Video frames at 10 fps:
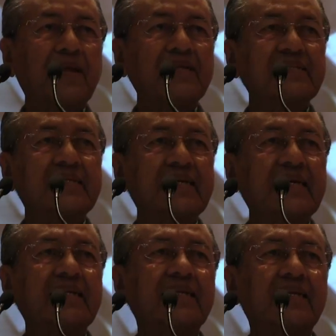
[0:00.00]
But the
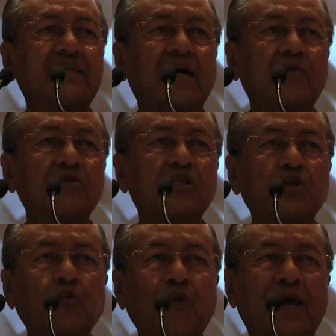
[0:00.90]
planes hit the
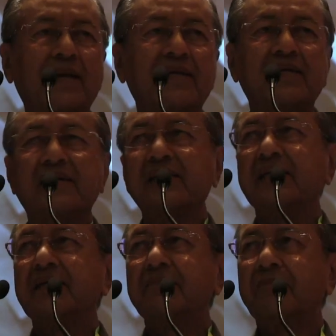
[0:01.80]
towers
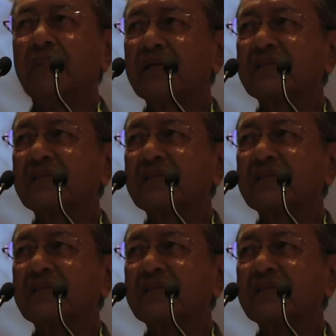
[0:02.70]
squarely,